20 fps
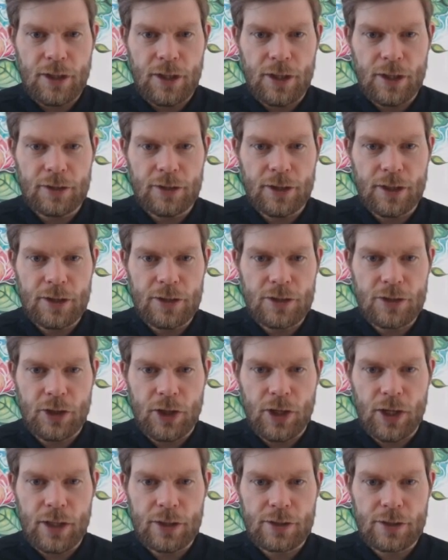and then
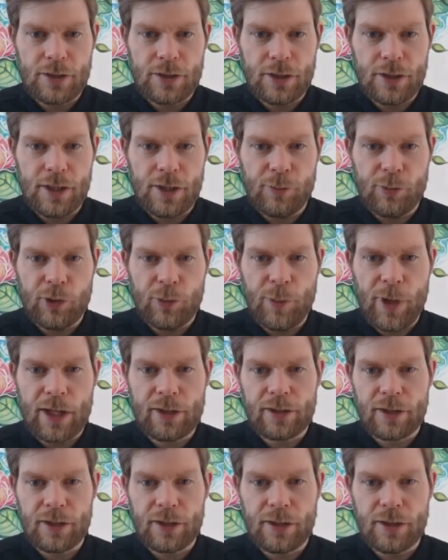dot, the name of the
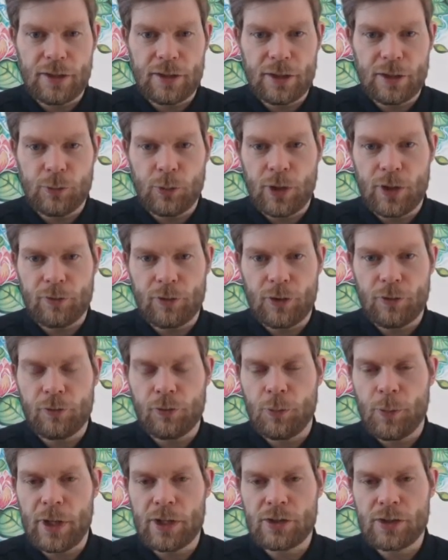method, and then whatever
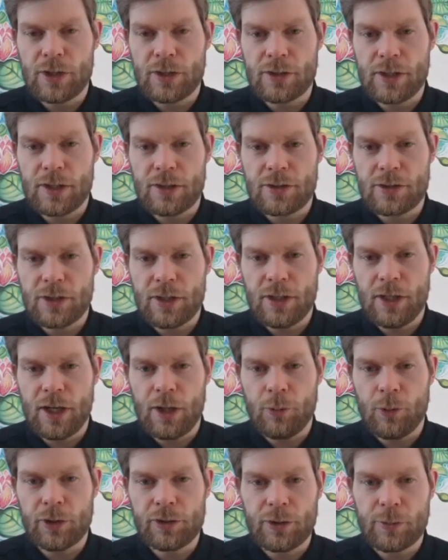information it does. And
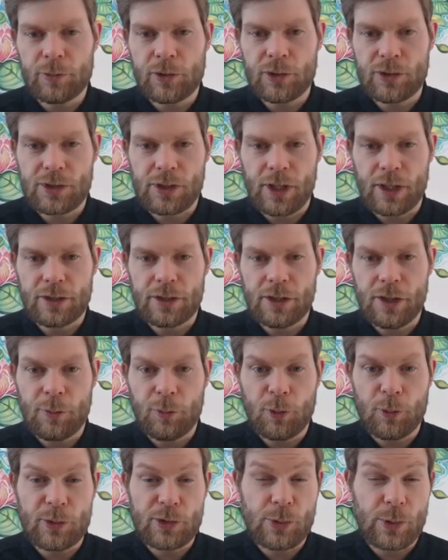I want them to select a
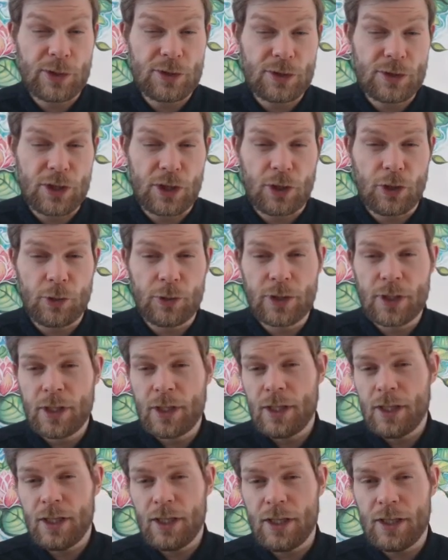number between 0
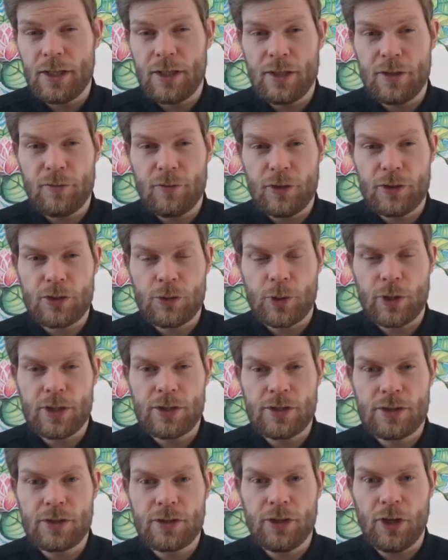and
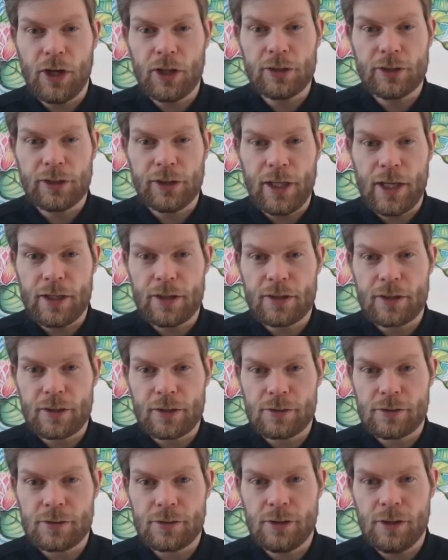inventory.length.